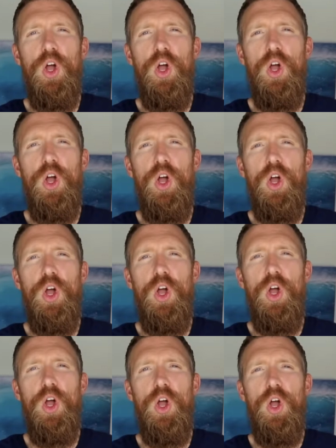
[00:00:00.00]

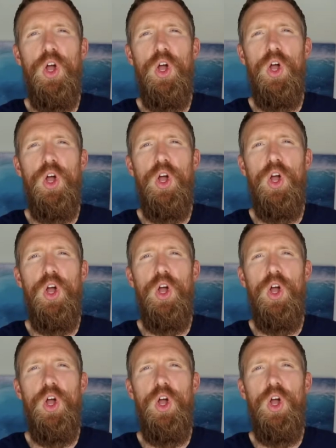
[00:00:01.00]

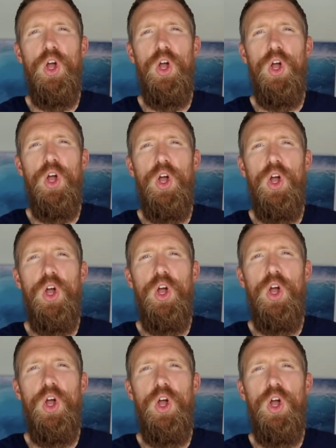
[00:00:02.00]

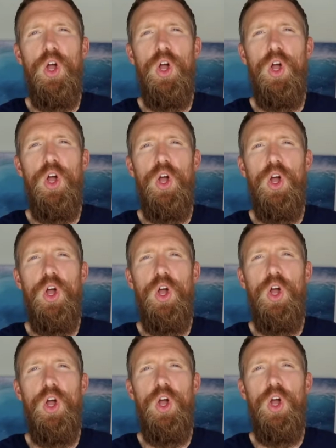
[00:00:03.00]

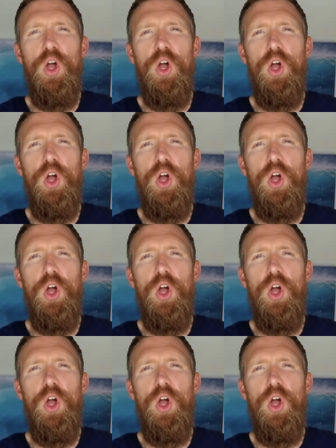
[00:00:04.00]
No words are spoken by the person on screen.